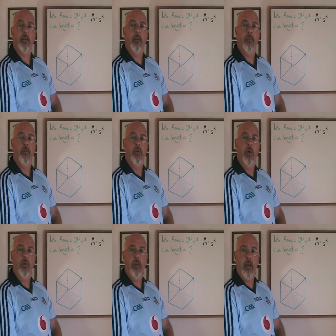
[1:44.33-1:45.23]
if you
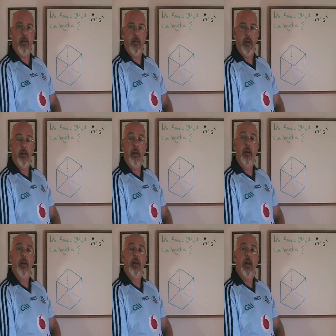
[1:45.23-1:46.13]
know the area
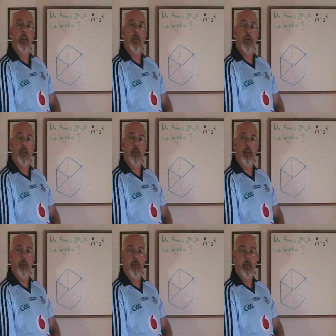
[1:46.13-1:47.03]
and you are
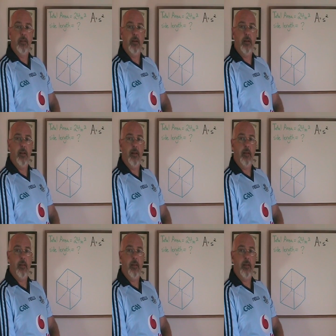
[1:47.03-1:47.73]
looking for the side length.